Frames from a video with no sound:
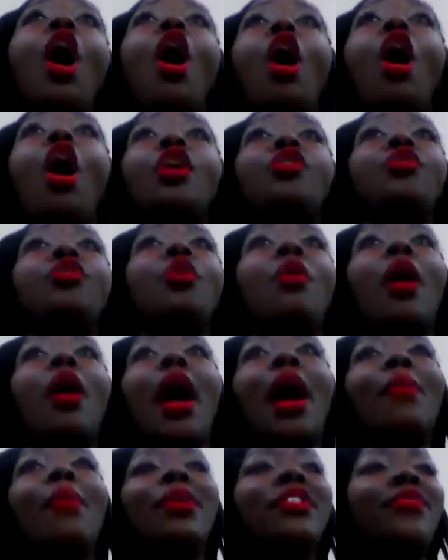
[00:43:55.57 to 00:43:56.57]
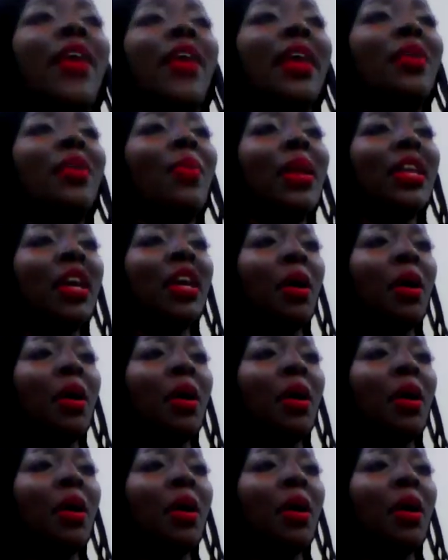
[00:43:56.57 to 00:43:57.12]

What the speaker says: Or you gonna always find a way to